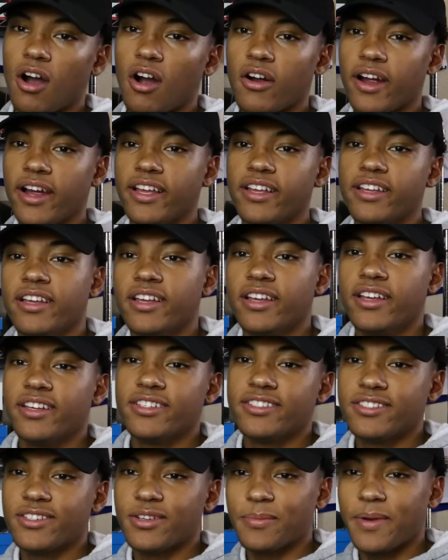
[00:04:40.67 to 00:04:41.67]
Alright,
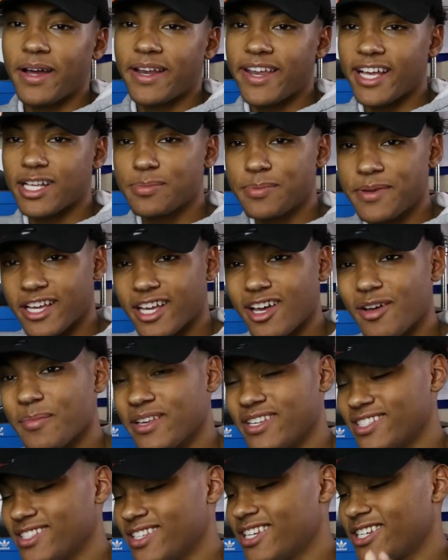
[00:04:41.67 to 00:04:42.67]
so my next pickup
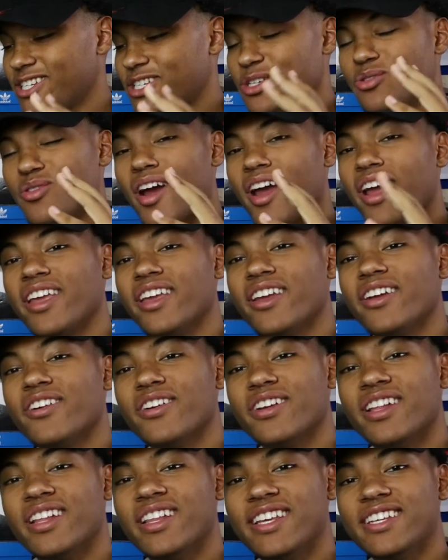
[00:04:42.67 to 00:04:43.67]
is this shoe right
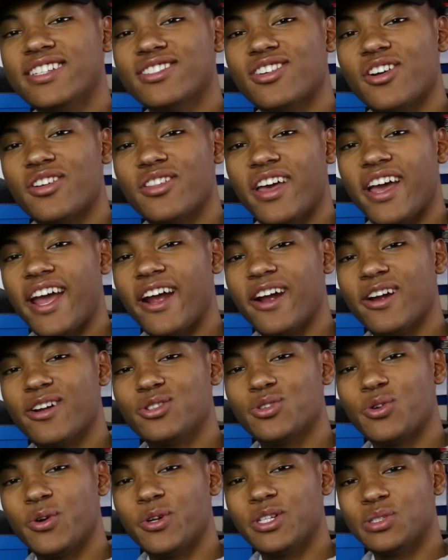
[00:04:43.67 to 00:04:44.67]
here, and these are the Air
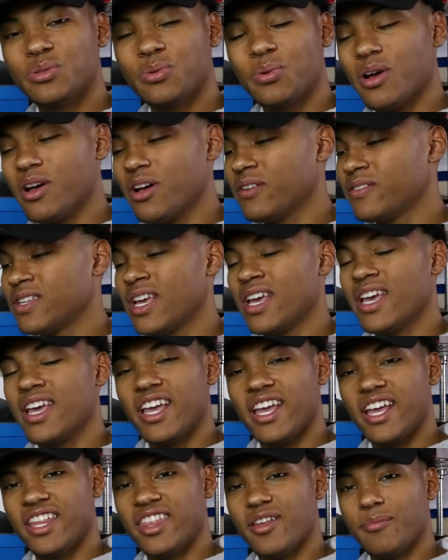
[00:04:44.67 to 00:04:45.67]
Jordan 12s
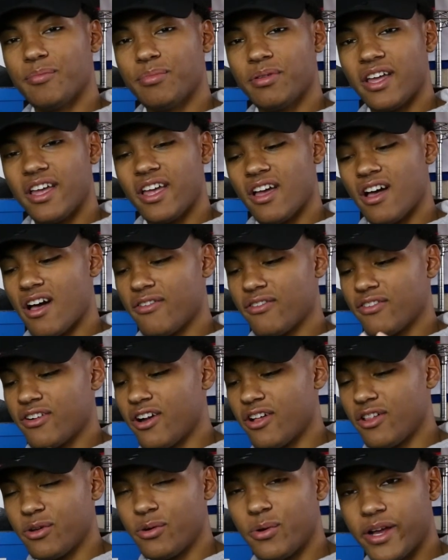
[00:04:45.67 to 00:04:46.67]
in the playoff
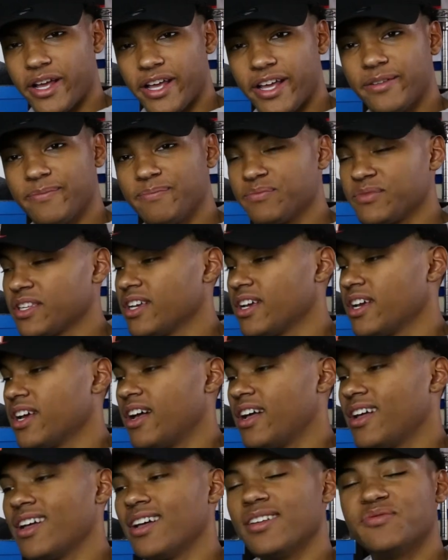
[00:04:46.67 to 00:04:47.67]
colorway.
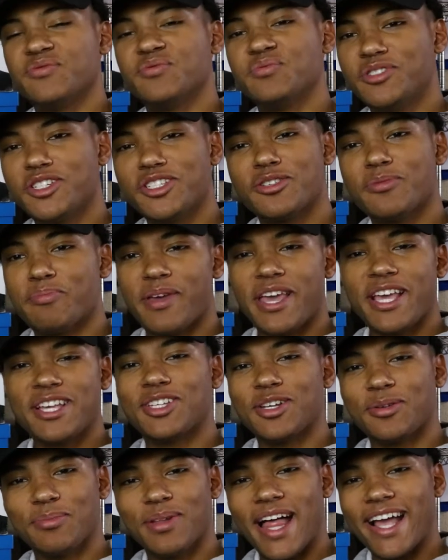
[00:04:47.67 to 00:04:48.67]
Uh, just a
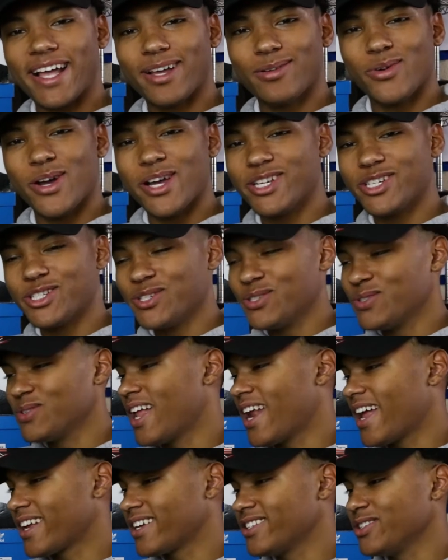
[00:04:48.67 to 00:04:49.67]
basic black and white shoe
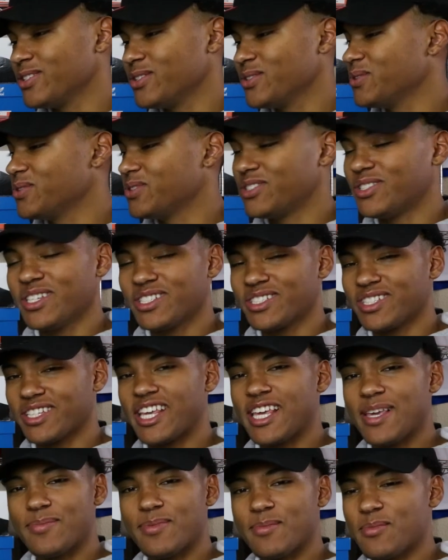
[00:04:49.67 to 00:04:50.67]
that I could use just to
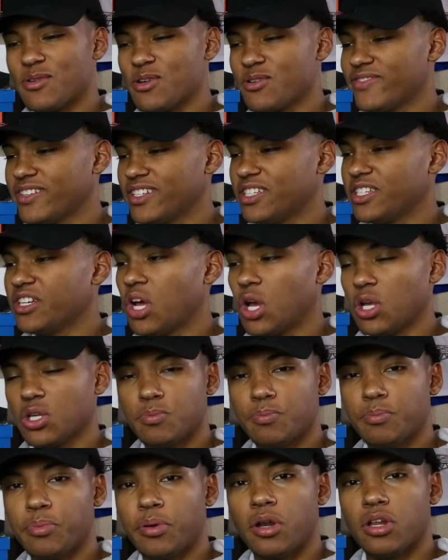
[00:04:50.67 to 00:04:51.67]
keep it moving, you know,
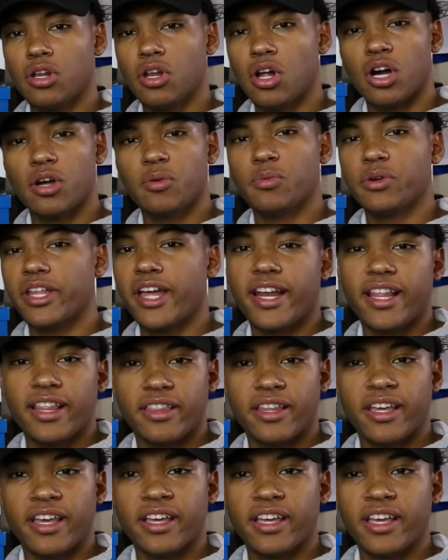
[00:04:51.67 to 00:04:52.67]
put it on with
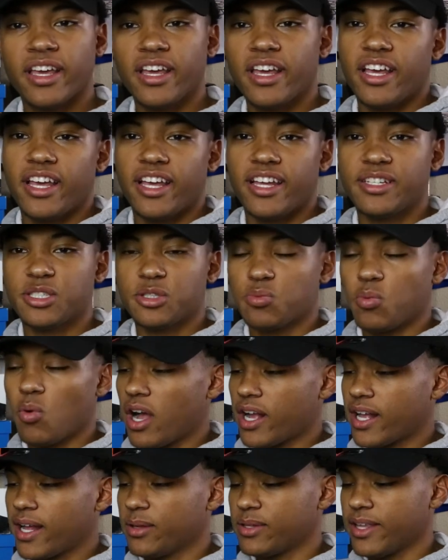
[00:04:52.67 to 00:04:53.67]
anything and just
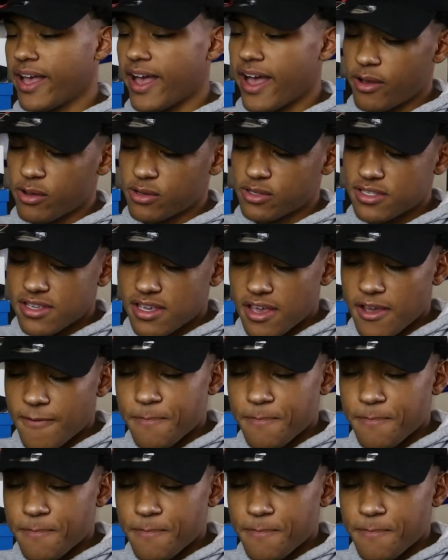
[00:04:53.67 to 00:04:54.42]
walk out the house.